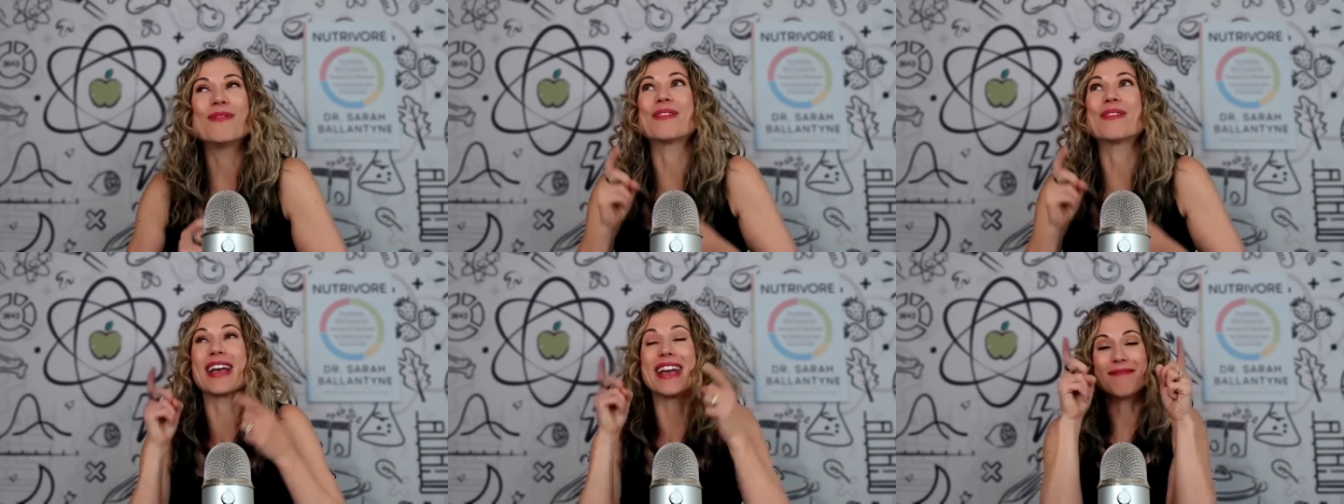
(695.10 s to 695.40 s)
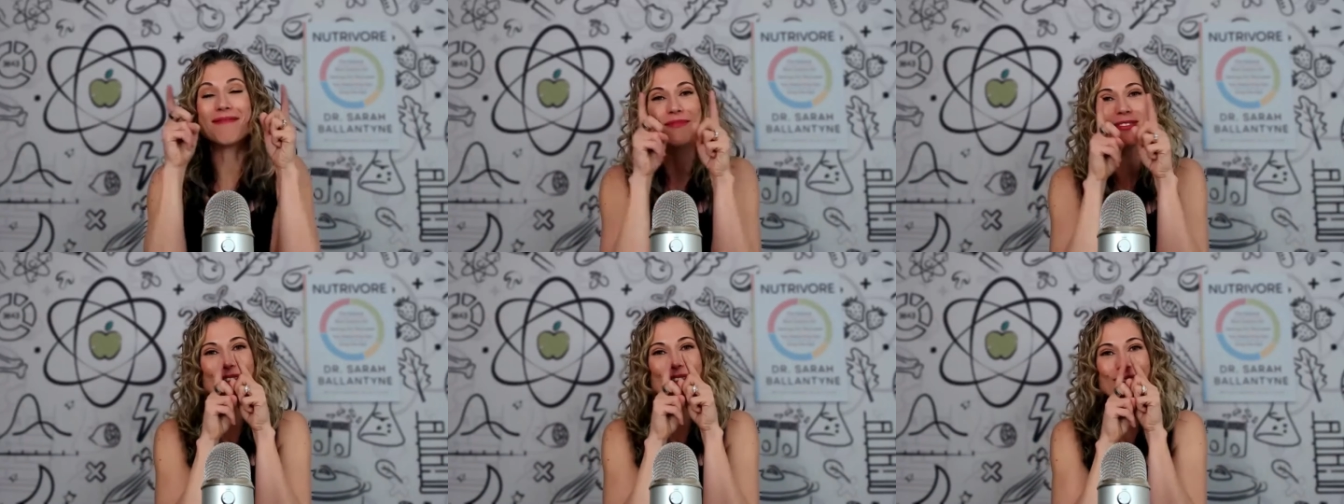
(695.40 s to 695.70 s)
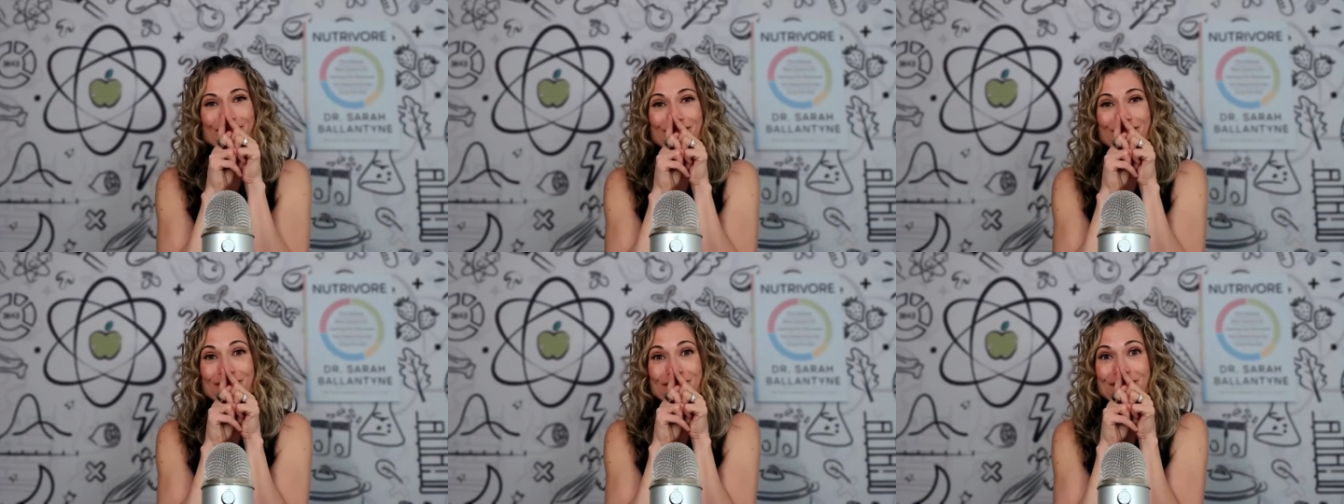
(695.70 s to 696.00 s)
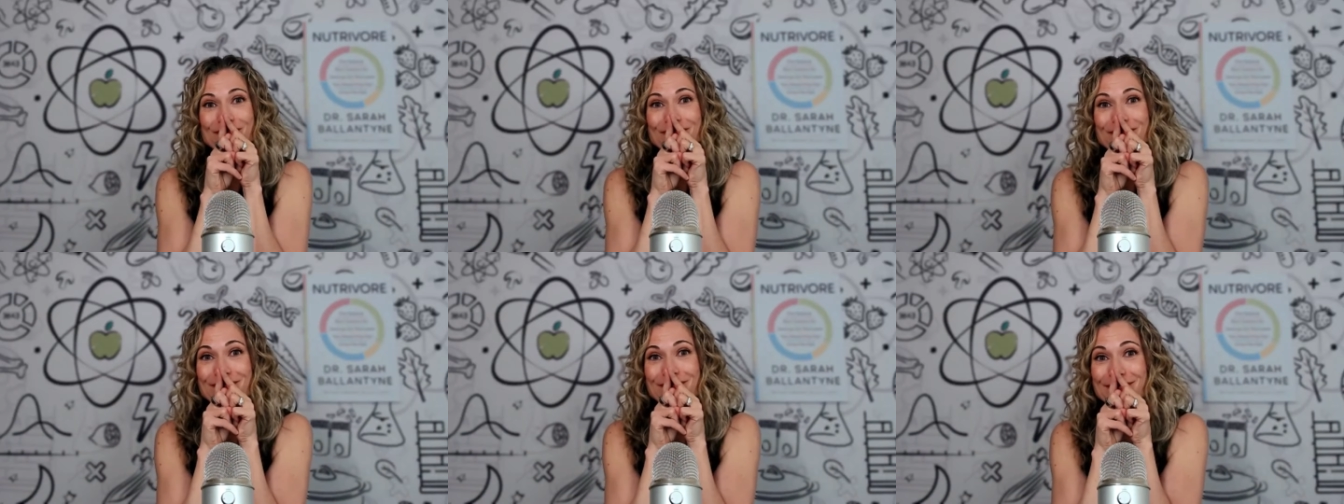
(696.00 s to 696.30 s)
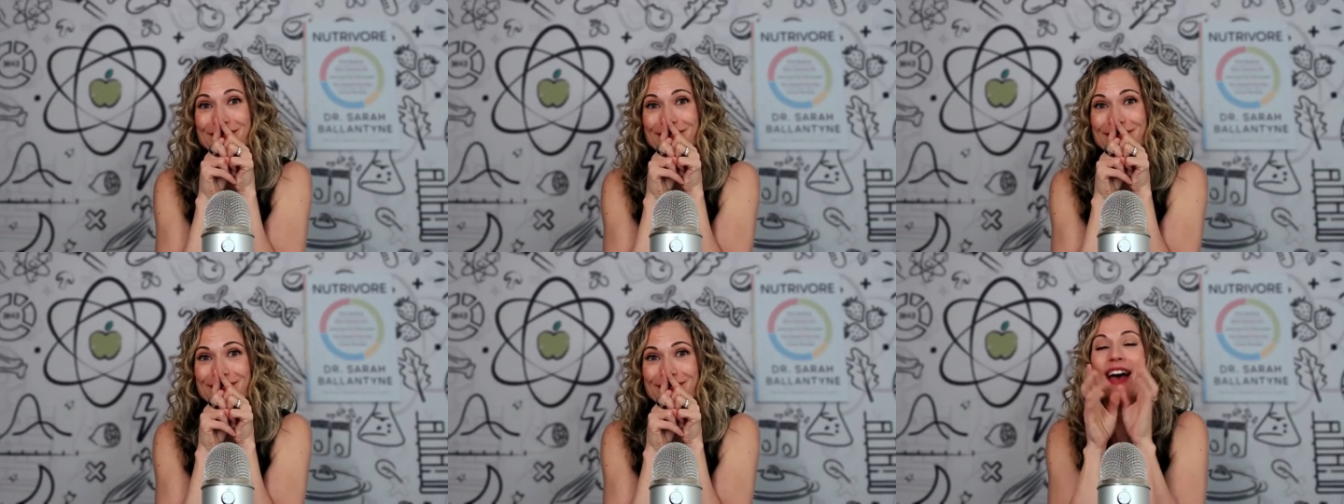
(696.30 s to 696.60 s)
Okay, so,
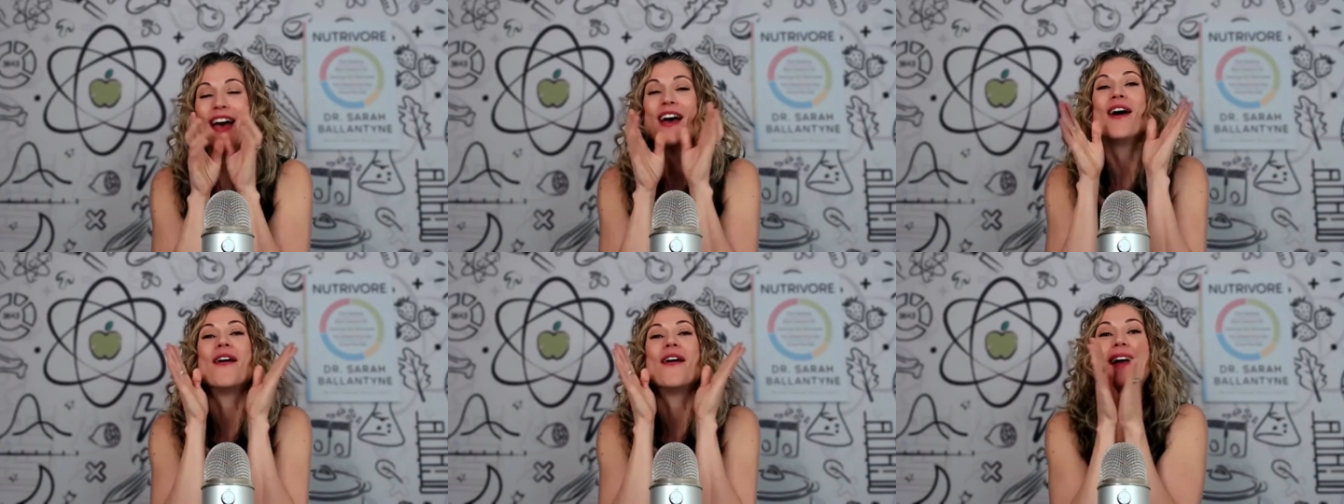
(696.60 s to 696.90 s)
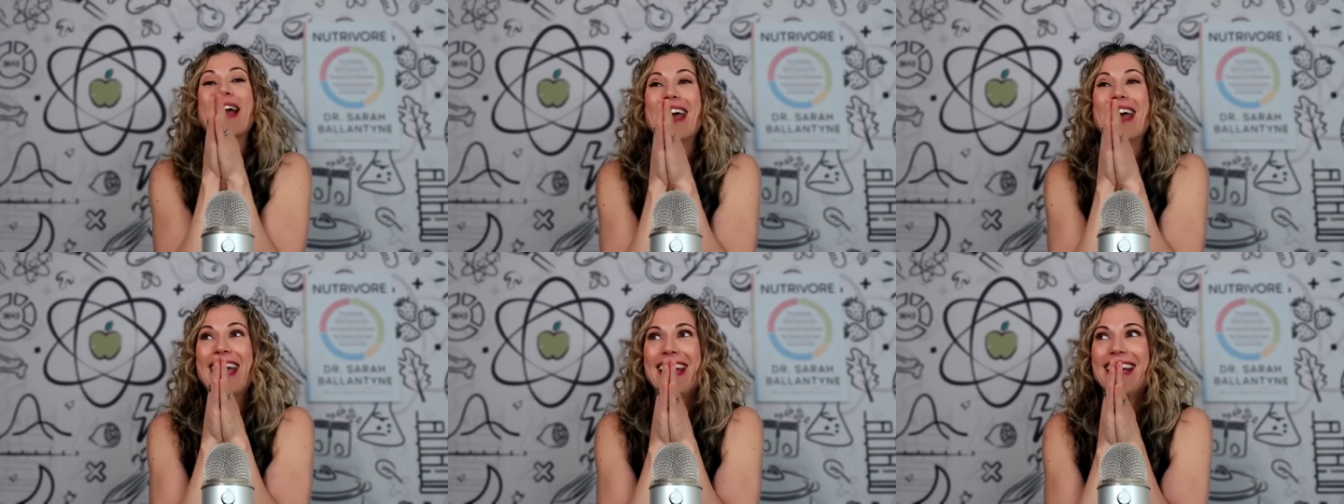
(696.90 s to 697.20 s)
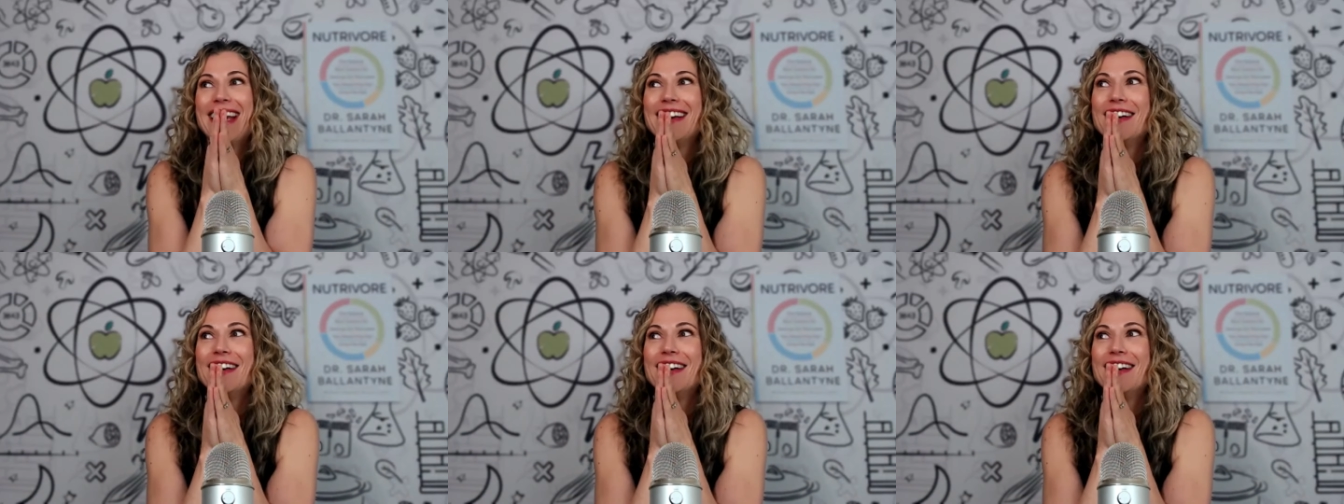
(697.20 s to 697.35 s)
mm, okay.